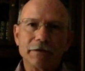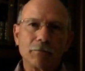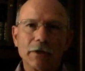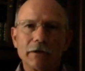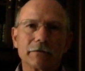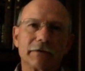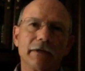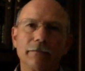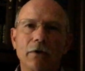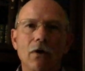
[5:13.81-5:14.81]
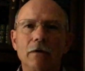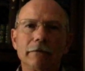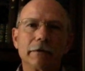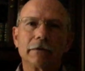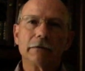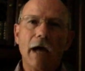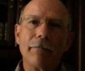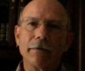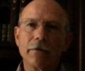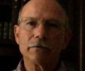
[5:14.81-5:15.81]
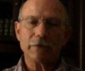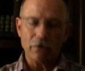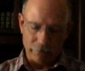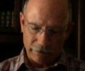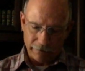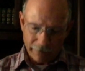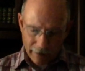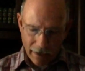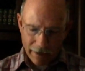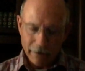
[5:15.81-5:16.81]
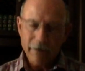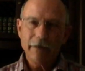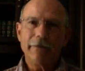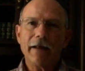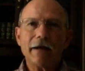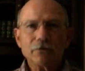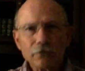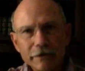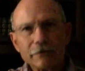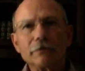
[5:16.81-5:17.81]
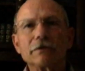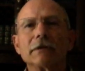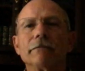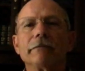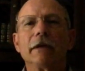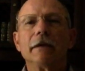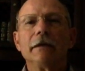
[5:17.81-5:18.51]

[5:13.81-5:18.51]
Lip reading: I sprinkle cinnamon all over the top of those oats, and then I drizzle some